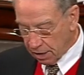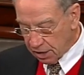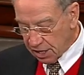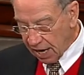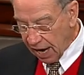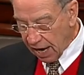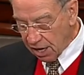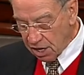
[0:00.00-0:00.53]

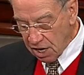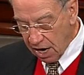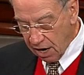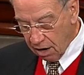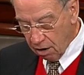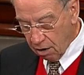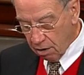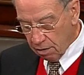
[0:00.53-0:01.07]

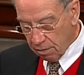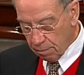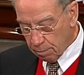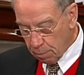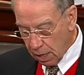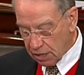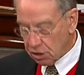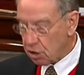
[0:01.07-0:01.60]
10-year
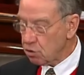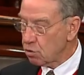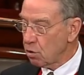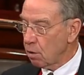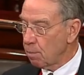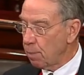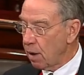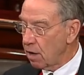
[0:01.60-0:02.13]
budget
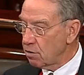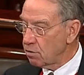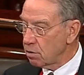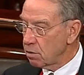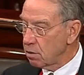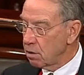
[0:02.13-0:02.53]
surplus